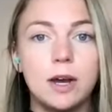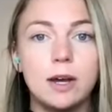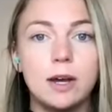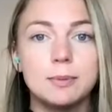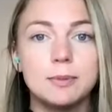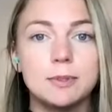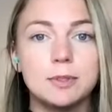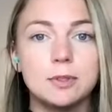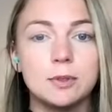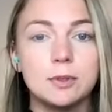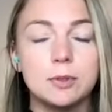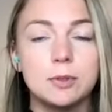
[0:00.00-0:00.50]

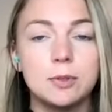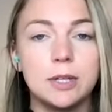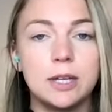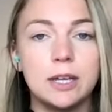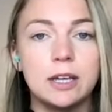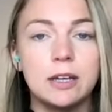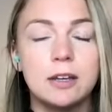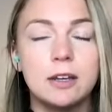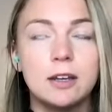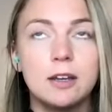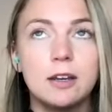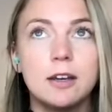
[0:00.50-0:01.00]

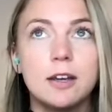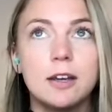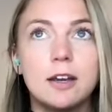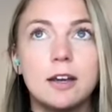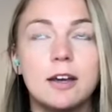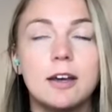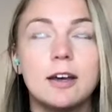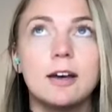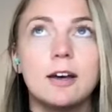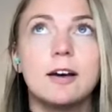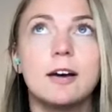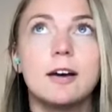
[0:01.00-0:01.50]
absolutely.
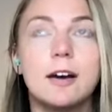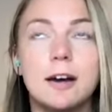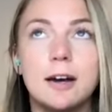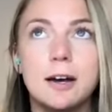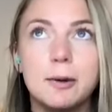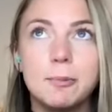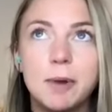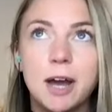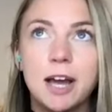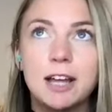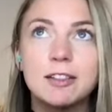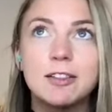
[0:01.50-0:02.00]

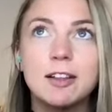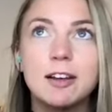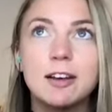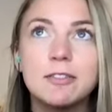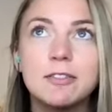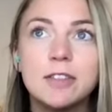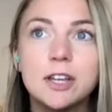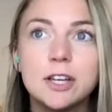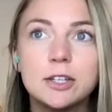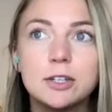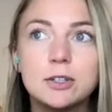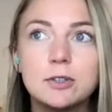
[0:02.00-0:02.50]
I
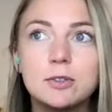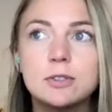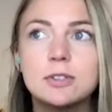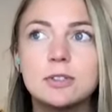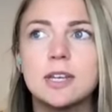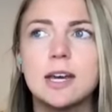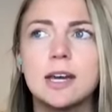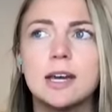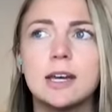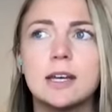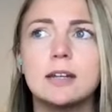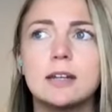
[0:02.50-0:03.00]
love that you
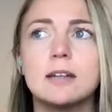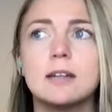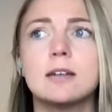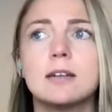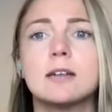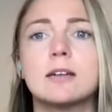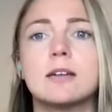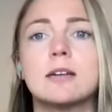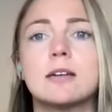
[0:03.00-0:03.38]
said